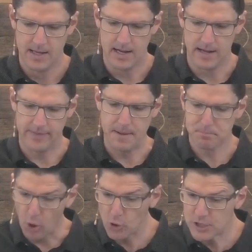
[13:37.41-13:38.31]
Uh,
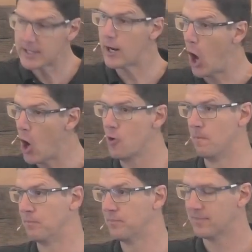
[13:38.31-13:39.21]
that project at
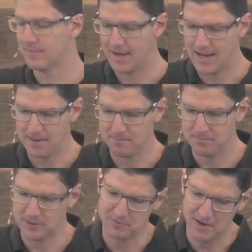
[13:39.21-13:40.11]
home, um,
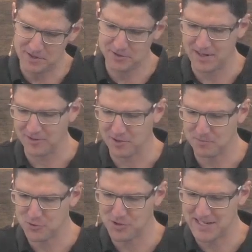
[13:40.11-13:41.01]
it's Father's Day, so I'm
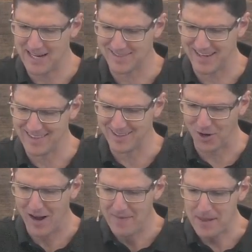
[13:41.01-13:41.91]
sure the dads get these
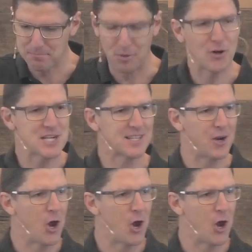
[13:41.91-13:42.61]
right. That project at